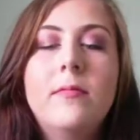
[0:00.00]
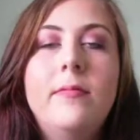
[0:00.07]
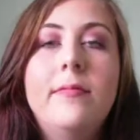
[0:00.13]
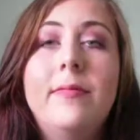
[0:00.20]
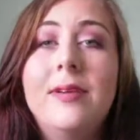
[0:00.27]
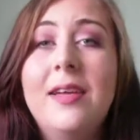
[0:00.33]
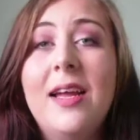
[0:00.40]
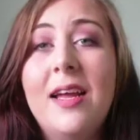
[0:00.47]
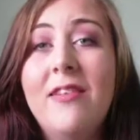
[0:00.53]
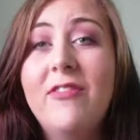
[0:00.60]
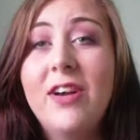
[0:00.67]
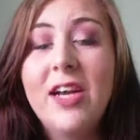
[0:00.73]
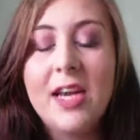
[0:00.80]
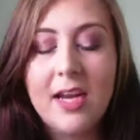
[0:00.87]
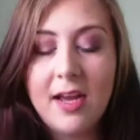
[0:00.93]
It
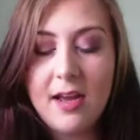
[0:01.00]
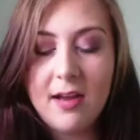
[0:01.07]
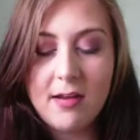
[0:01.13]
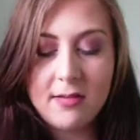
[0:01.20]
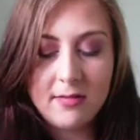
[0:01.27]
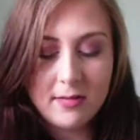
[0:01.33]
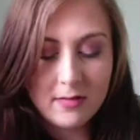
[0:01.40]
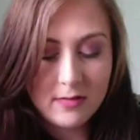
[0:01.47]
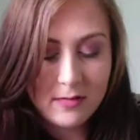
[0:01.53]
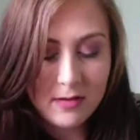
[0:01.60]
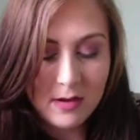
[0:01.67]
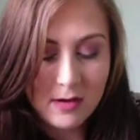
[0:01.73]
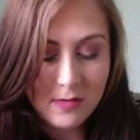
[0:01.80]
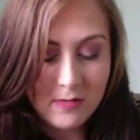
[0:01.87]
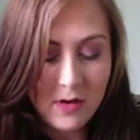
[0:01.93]
really has.
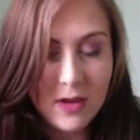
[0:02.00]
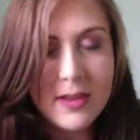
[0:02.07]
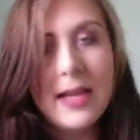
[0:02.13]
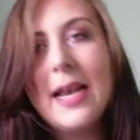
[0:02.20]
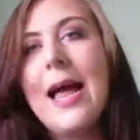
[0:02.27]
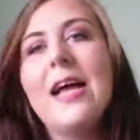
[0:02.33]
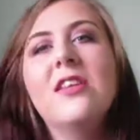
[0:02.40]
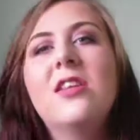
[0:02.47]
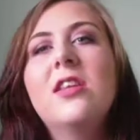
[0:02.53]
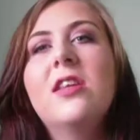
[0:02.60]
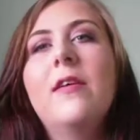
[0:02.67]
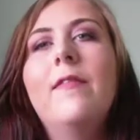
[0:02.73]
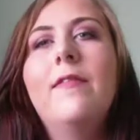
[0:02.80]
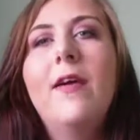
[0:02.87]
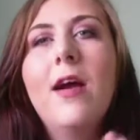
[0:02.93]
So right, the last
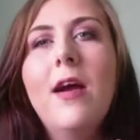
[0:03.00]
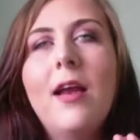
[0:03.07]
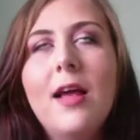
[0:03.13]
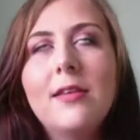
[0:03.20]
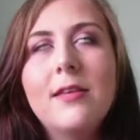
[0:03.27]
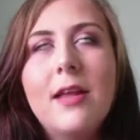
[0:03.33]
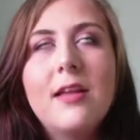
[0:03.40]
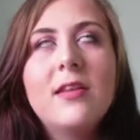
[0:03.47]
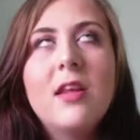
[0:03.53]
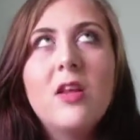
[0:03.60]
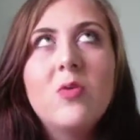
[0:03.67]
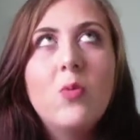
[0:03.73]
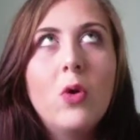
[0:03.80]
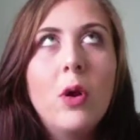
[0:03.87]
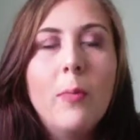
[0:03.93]
one
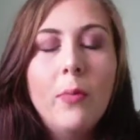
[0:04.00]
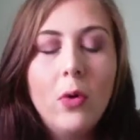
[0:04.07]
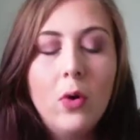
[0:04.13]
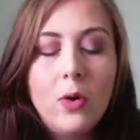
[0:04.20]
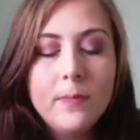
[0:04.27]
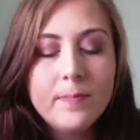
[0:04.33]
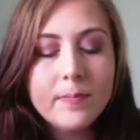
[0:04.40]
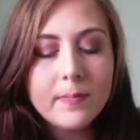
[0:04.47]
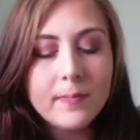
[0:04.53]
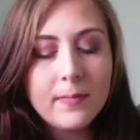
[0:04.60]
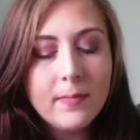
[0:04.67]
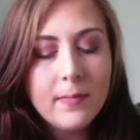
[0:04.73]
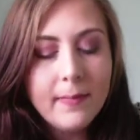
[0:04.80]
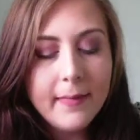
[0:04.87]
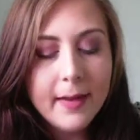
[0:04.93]
I bought,
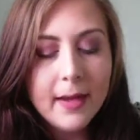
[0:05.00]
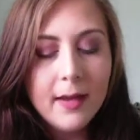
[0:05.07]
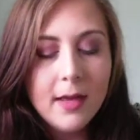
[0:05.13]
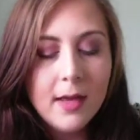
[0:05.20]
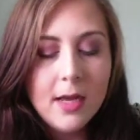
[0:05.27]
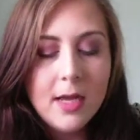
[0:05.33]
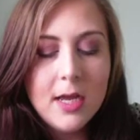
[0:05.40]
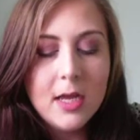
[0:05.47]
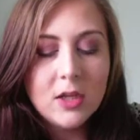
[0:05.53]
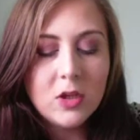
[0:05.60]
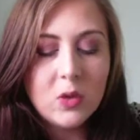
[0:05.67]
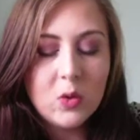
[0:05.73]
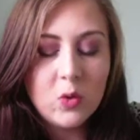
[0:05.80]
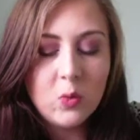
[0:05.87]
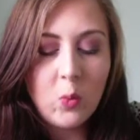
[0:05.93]

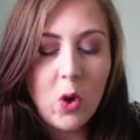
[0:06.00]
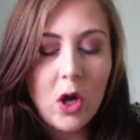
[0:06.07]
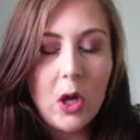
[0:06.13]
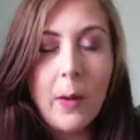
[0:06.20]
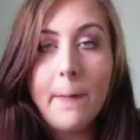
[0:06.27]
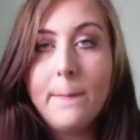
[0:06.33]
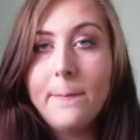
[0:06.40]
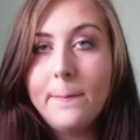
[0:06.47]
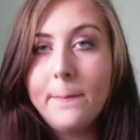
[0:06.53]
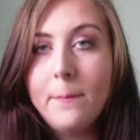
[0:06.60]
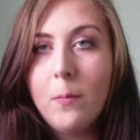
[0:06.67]
called Wild